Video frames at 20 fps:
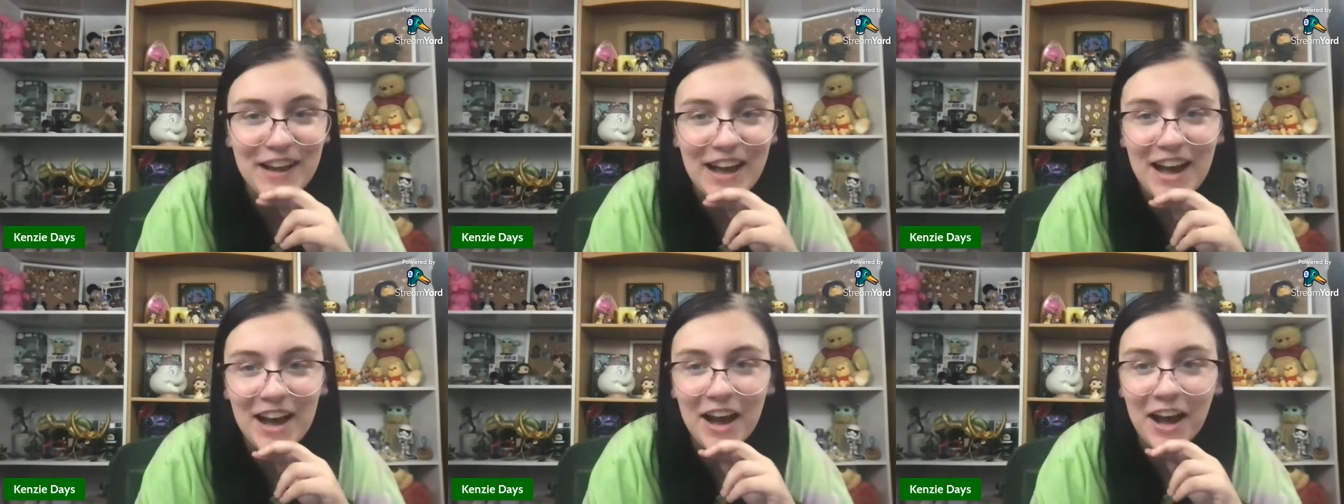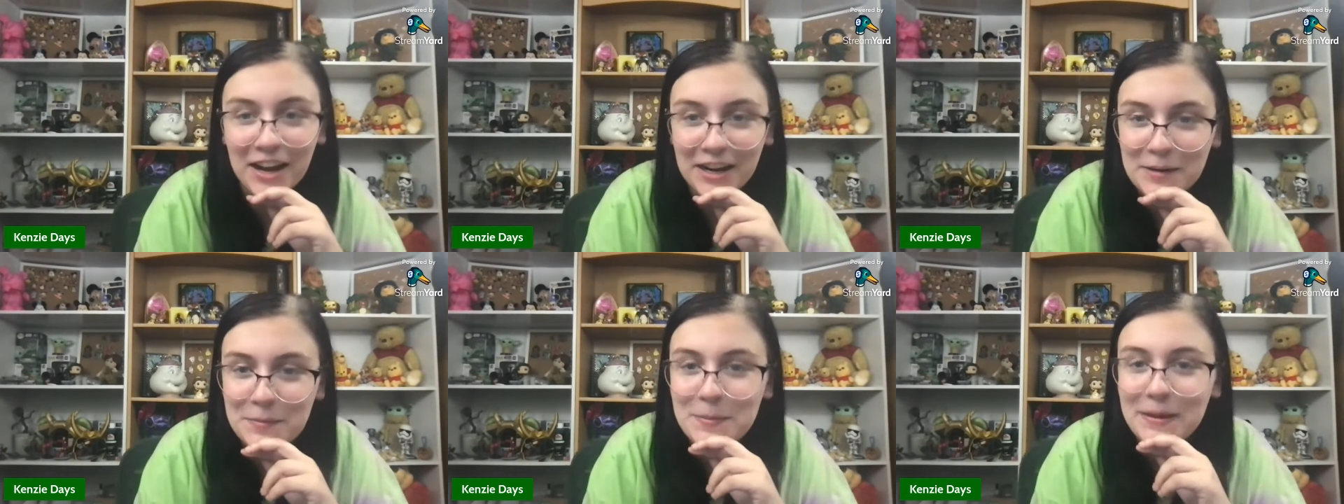
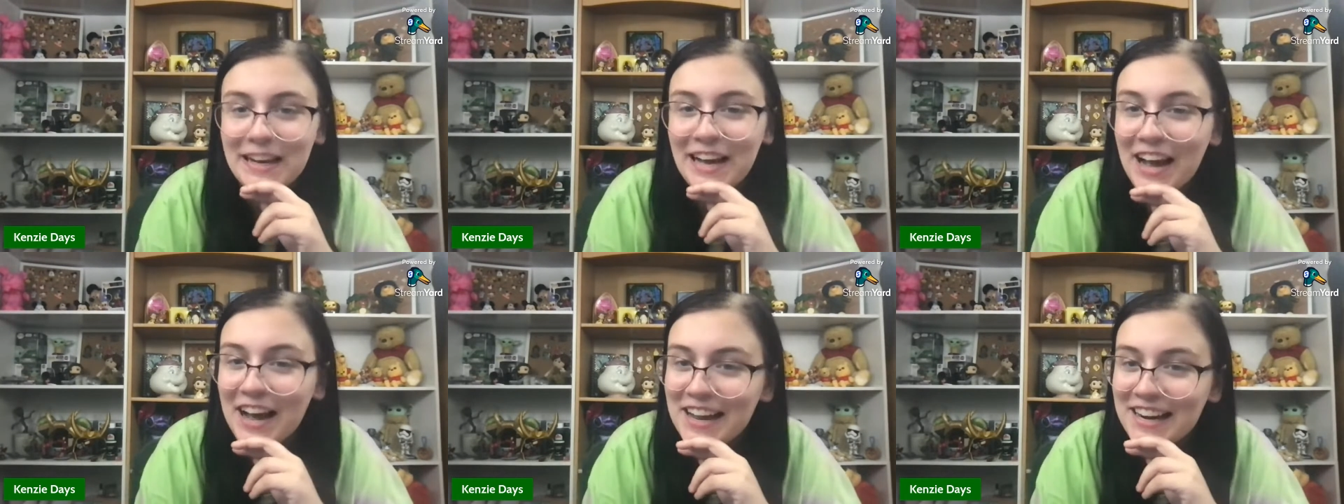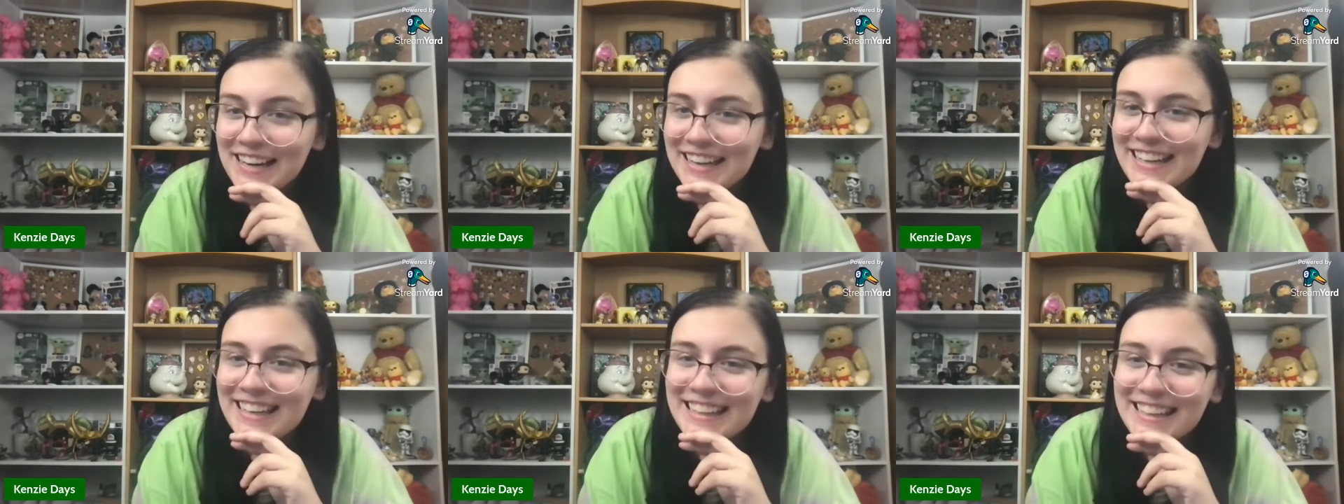Hottie
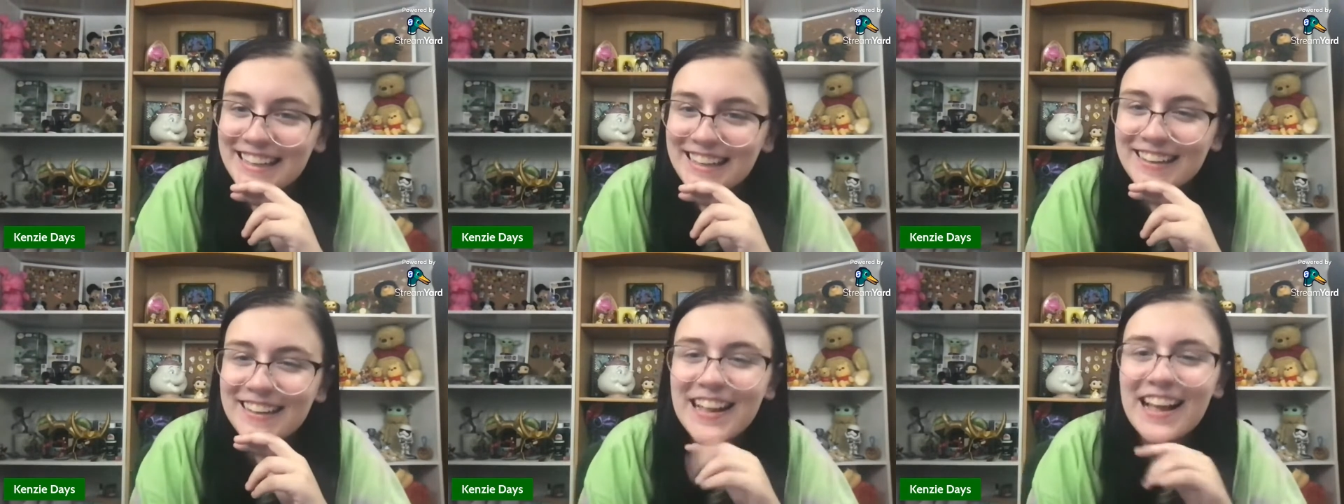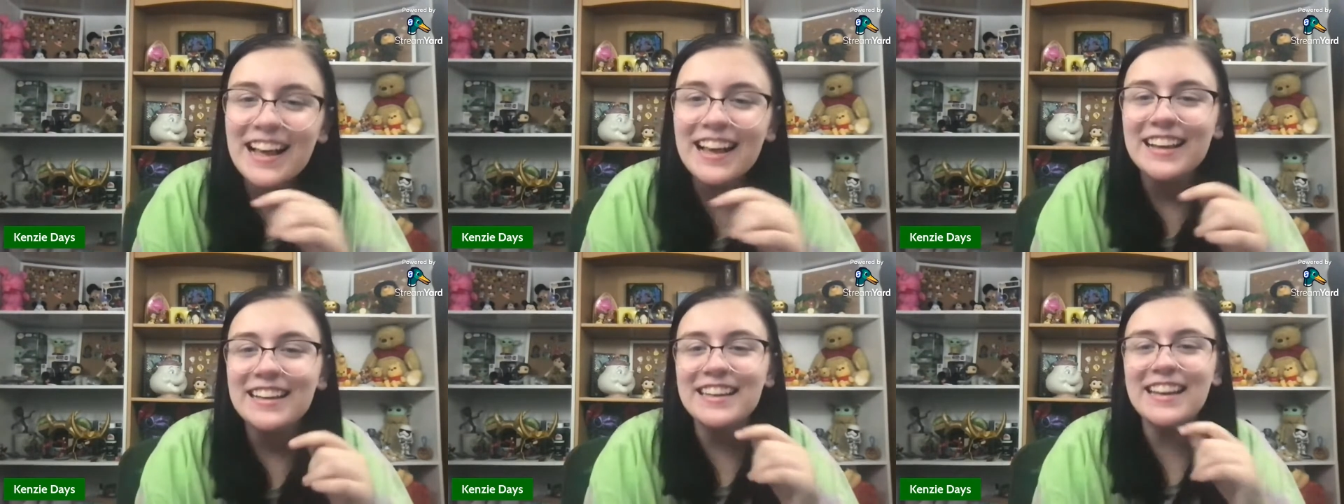McHottie.
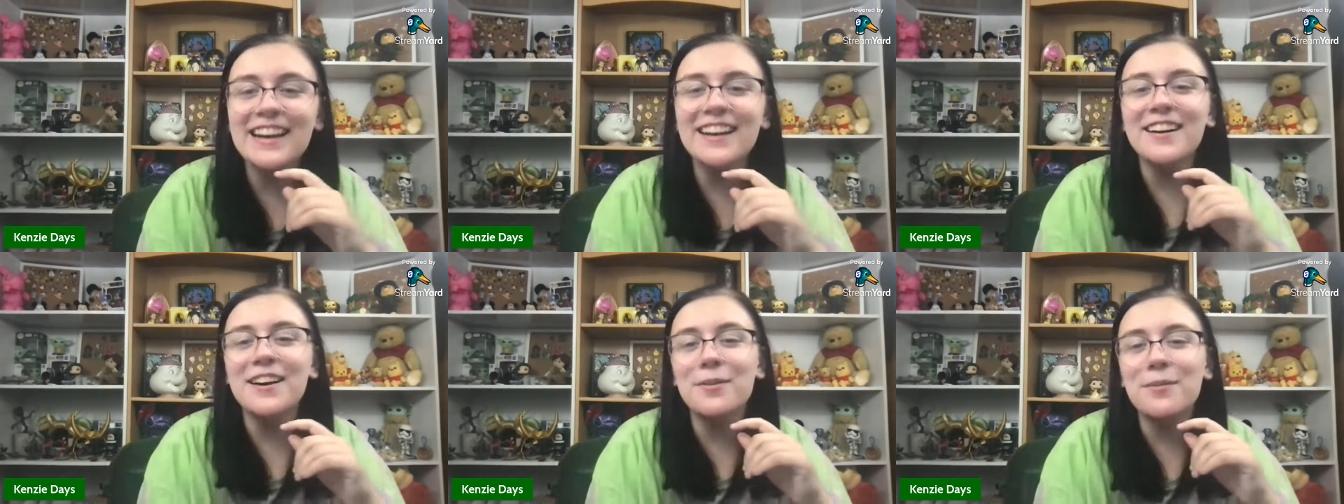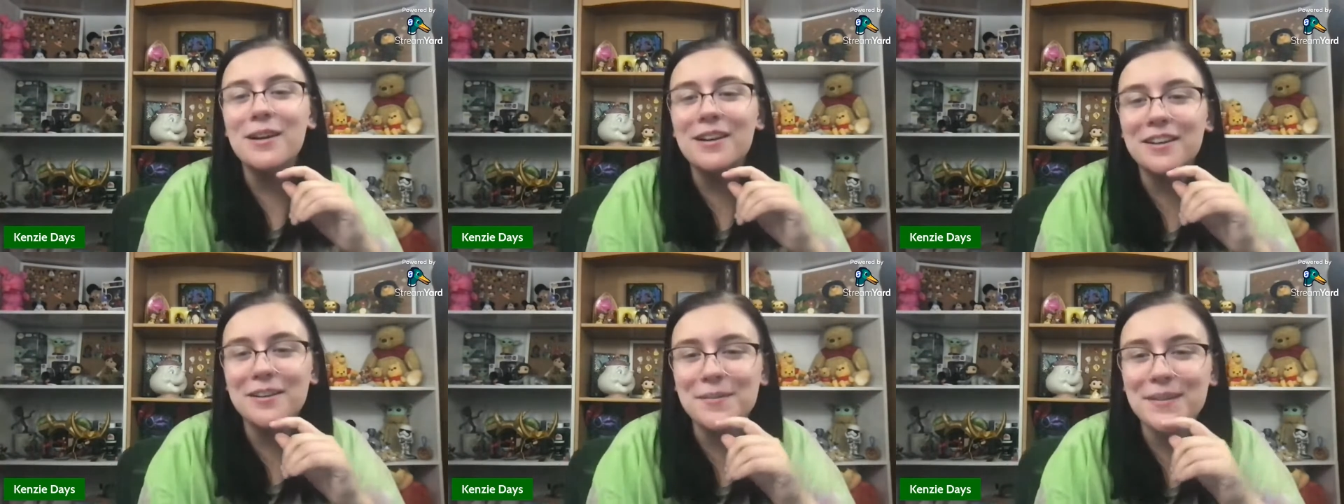Garrett,
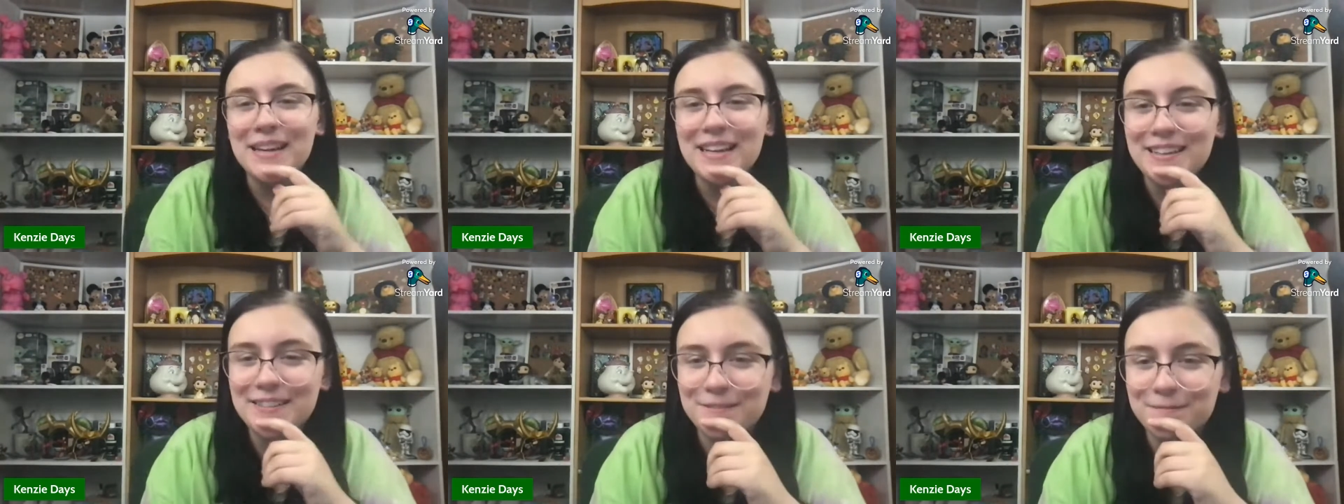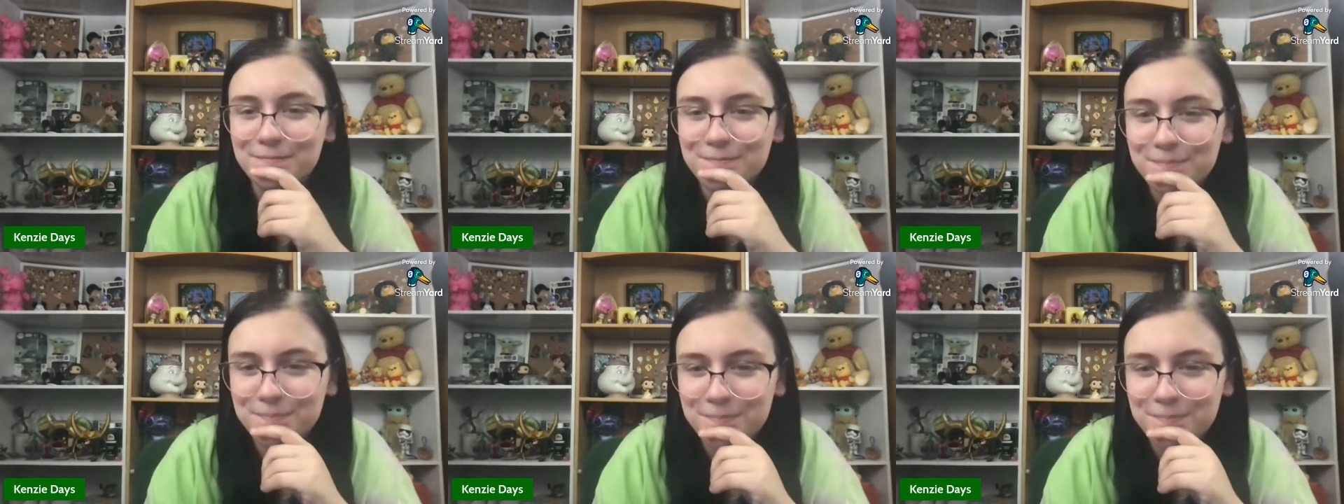welcome in.